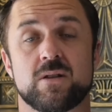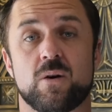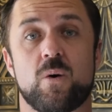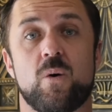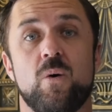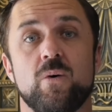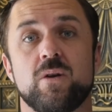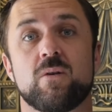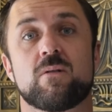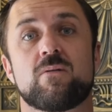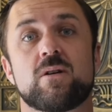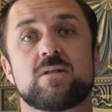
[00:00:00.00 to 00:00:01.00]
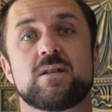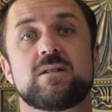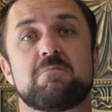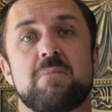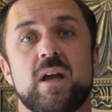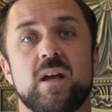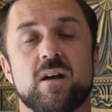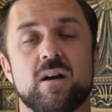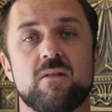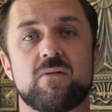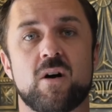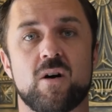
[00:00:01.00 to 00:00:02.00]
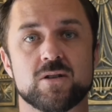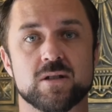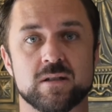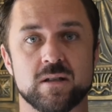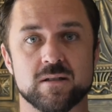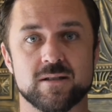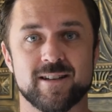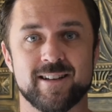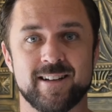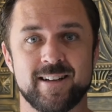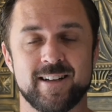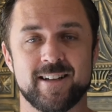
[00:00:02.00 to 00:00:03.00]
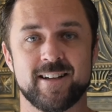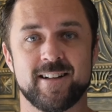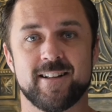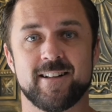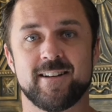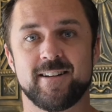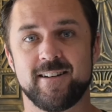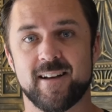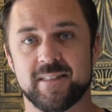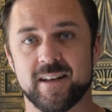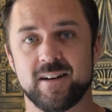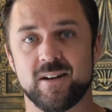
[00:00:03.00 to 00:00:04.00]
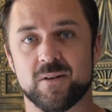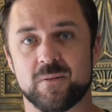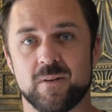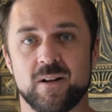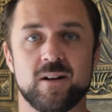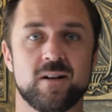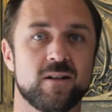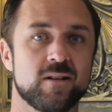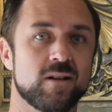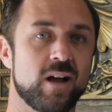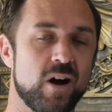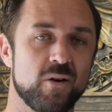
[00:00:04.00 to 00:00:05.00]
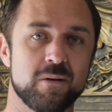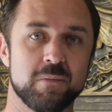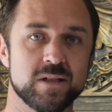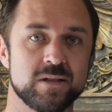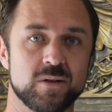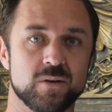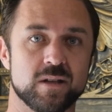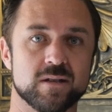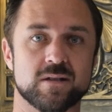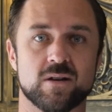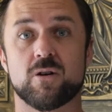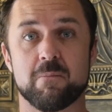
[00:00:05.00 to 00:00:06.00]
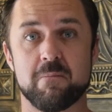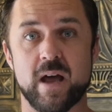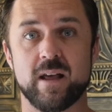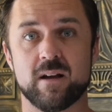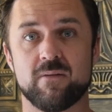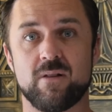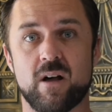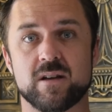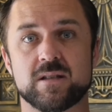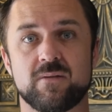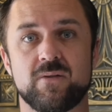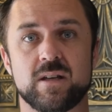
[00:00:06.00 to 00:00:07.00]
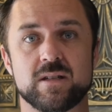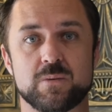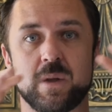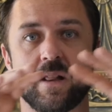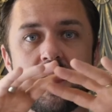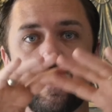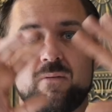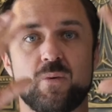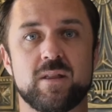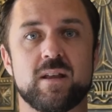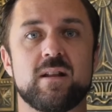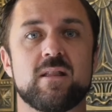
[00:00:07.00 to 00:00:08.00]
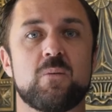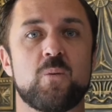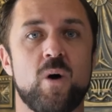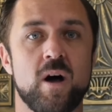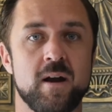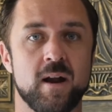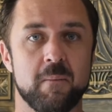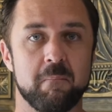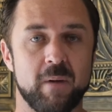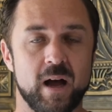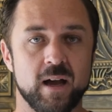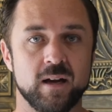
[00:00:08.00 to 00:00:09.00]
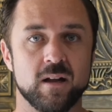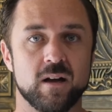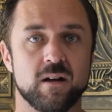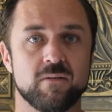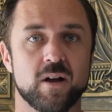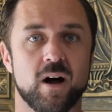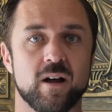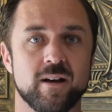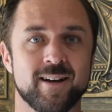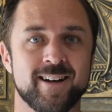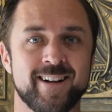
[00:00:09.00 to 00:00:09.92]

the whole universe is made of consciousness. Nothing new. Alchemist knew this. Hermetic philosophy is we live within the one mind of God.